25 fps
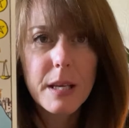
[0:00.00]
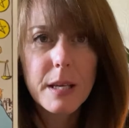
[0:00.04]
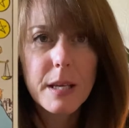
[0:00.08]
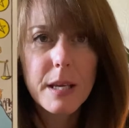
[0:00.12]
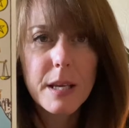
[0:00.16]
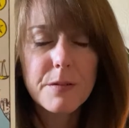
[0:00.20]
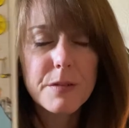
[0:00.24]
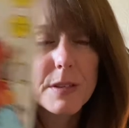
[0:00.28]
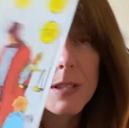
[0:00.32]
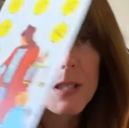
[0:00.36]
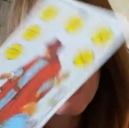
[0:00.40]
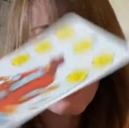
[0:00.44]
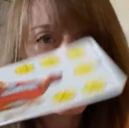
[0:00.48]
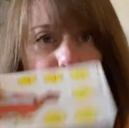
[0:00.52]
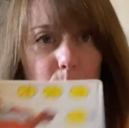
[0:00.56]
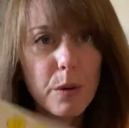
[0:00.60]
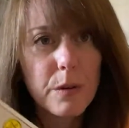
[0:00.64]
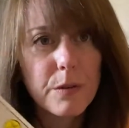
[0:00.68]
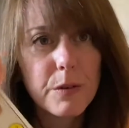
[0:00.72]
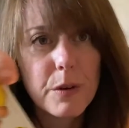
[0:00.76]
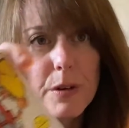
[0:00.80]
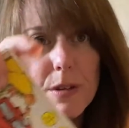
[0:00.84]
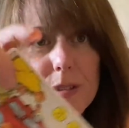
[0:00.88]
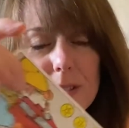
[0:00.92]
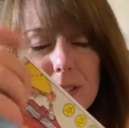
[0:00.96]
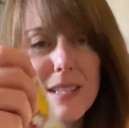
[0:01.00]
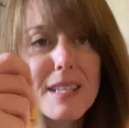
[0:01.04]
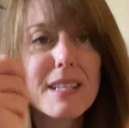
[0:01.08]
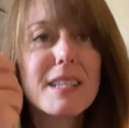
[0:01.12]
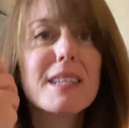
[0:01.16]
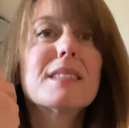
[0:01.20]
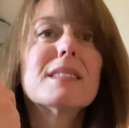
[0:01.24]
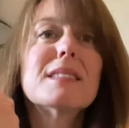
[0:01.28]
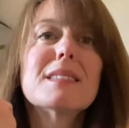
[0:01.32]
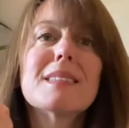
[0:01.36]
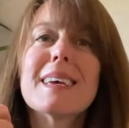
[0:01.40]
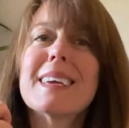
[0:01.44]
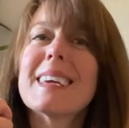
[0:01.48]
If it's in the reverse, then
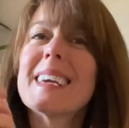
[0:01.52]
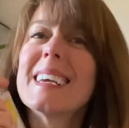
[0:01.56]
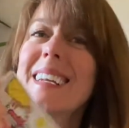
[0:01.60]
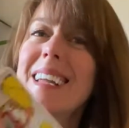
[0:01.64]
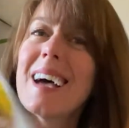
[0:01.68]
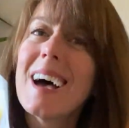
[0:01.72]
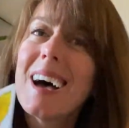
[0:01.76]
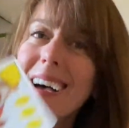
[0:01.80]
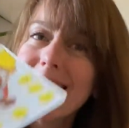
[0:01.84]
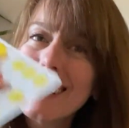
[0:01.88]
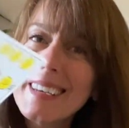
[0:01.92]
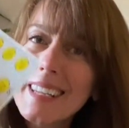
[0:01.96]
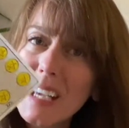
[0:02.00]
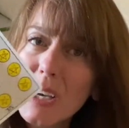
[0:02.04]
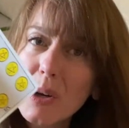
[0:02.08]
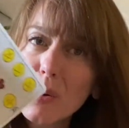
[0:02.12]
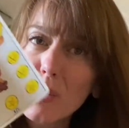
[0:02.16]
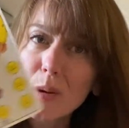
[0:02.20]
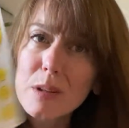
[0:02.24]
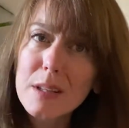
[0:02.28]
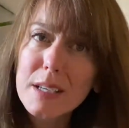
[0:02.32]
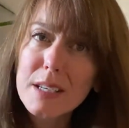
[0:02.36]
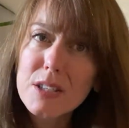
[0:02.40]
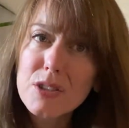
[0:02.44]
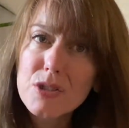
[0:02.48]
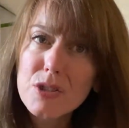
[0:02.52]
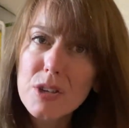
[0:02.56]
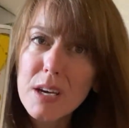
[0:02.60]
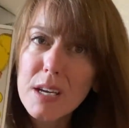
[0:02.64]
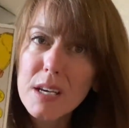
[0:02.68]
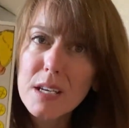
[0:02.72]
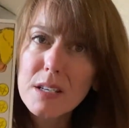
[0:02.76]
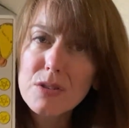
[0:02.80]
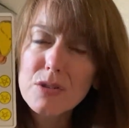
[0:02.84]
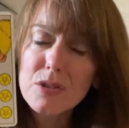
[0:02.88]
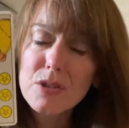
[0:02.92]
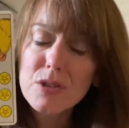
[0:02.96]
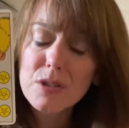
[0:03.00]
it's like an unequal
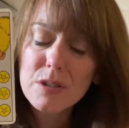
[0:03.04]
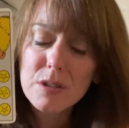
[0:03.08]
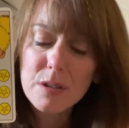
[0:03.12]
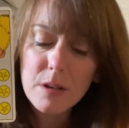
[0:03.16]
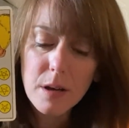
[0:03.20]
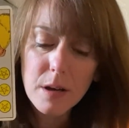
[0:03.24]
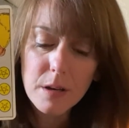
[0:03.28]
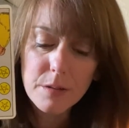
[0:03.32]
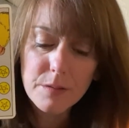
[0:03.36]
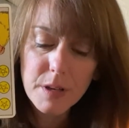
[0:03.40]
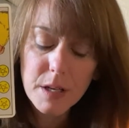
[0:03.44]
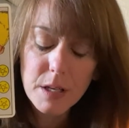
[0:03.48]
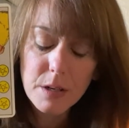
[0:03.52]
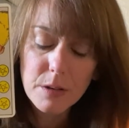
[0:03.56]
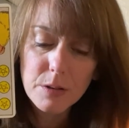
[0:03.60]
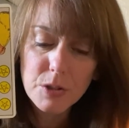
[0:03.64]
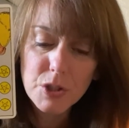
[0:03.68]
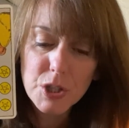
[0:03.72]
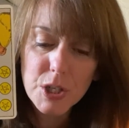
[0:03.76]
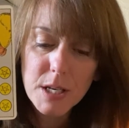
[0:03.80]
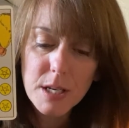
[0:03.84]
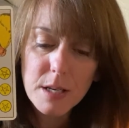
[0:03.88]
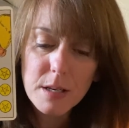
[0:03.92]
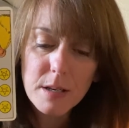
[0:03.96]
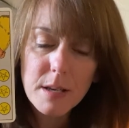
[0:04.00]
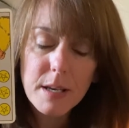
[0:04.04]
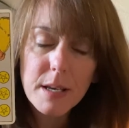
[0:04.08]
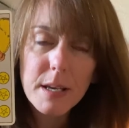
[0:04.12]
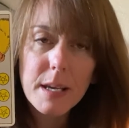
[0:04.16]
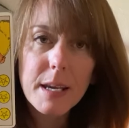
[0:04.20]
exchange of energy.